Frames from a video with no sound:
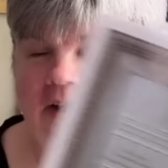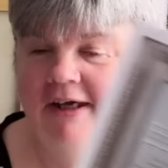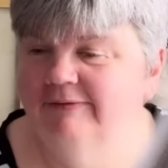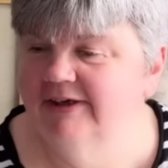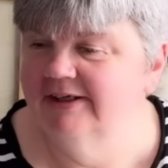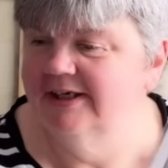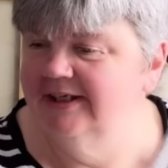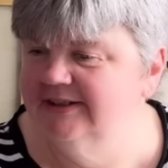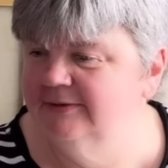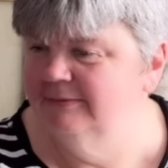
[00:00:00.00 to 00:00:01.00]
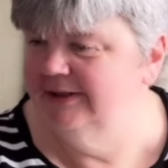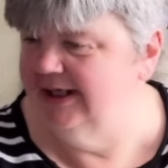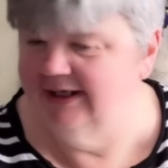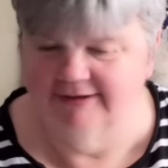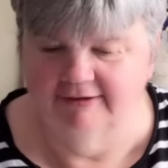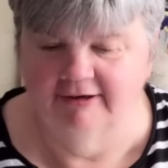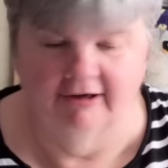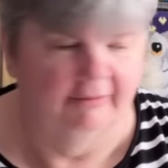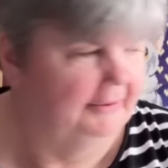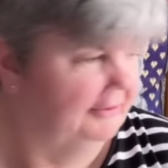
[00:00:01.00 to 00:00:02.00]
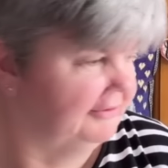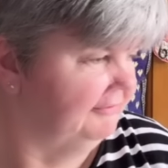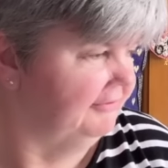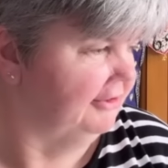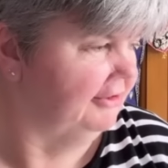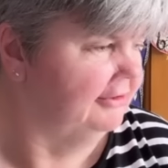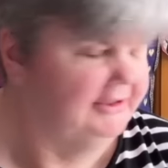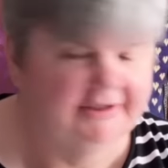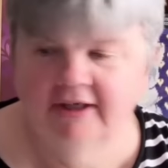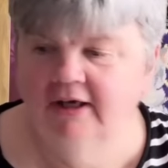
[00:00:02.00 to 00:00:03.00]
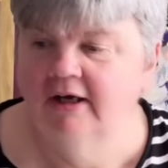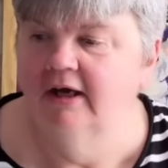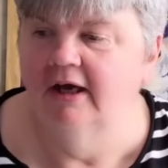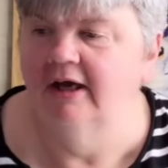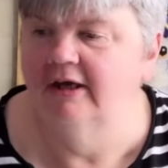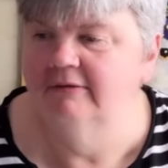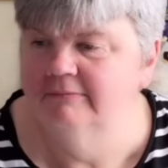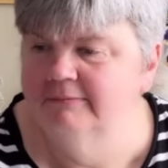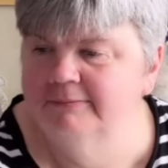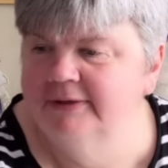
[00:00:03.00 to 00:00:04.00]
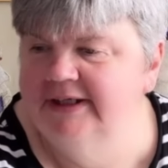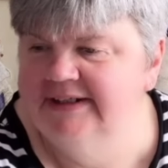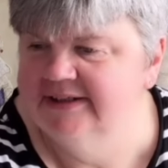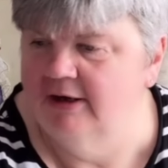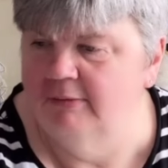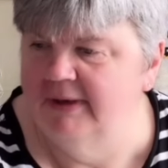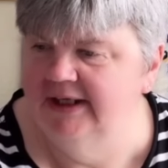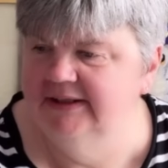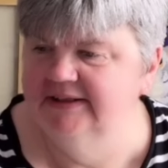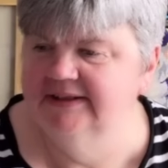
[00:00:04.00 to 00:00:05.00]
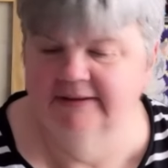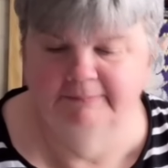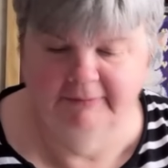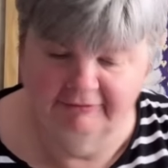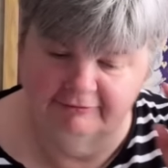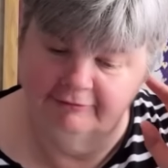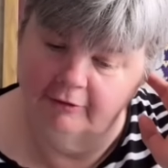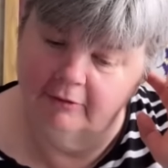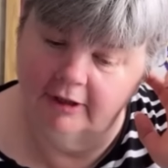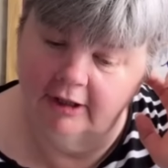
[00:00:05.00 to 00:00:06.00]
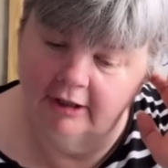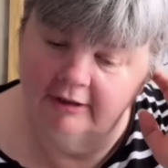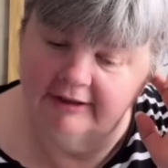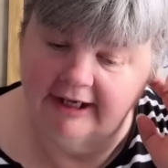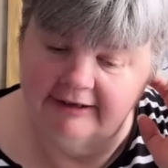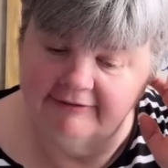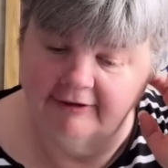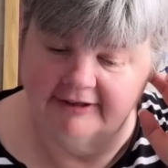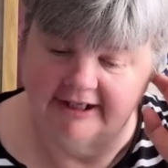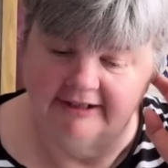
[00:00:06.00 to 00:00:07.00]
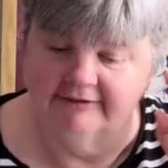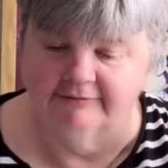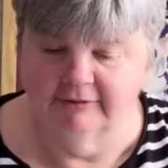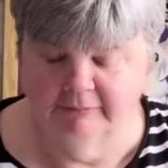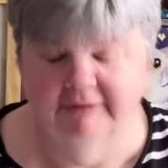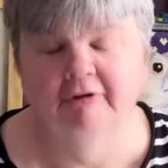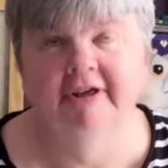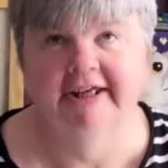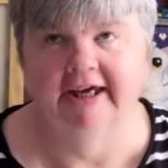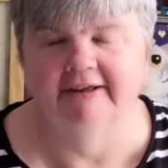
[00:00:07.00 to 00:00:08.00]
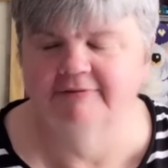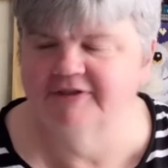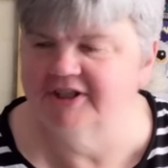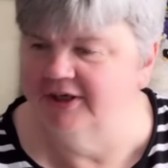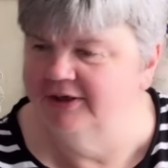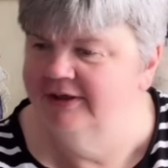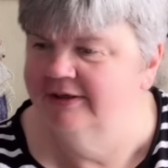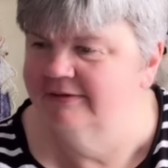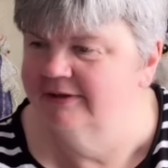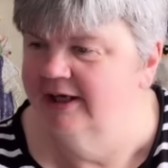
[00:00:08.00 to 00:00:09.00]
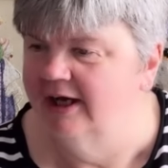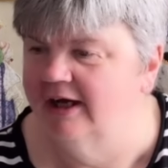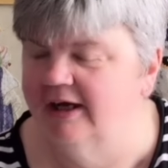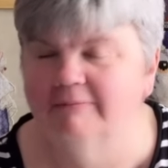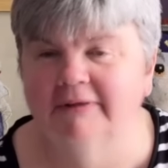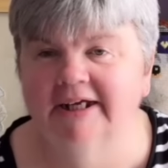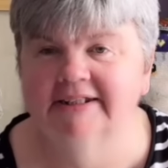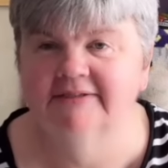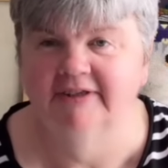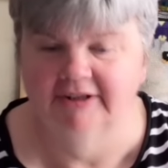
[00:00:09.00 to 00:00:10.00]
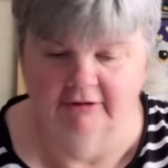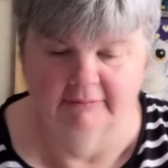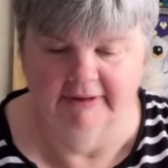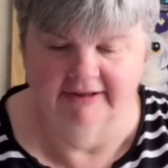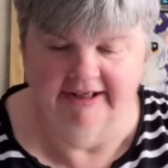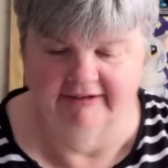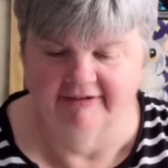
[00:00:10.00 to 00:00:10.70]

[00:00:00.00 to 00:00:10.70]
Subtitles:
If you'd like to win either or both of those, please comment before the 8th or 9th of before the 8th of June. My next video will be on the 8th